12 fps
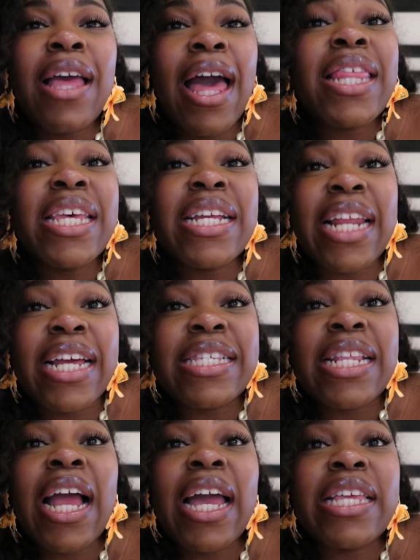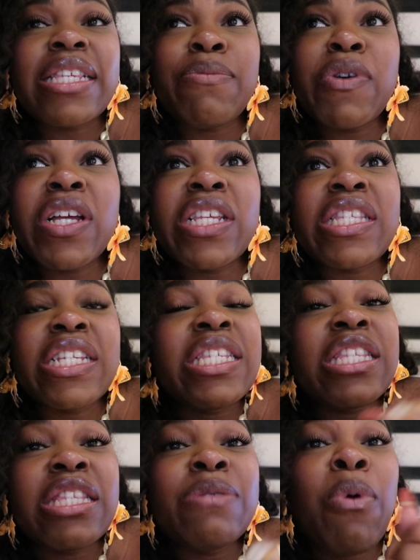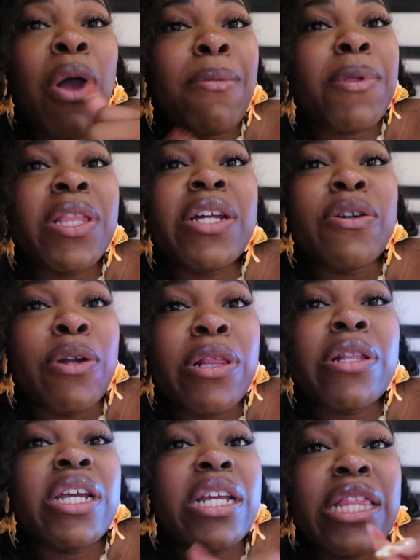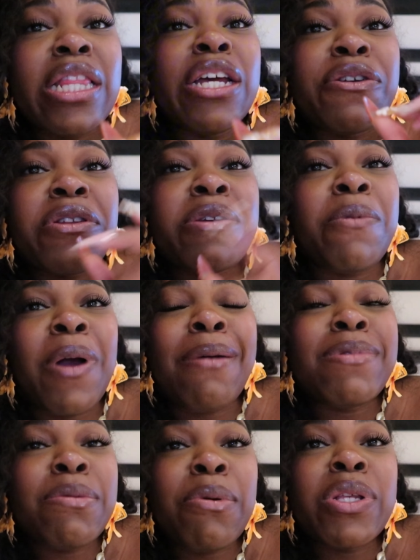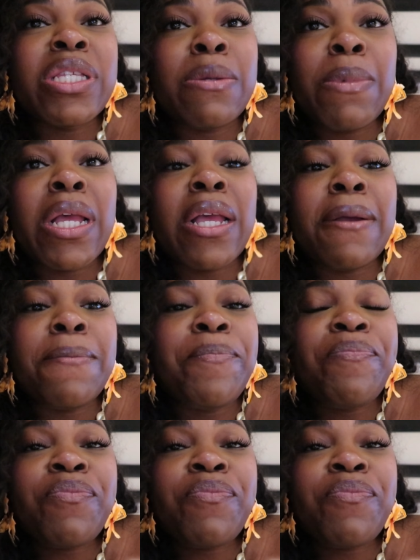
I think that's nice because this is probably literally, literally where I'm supposed to be.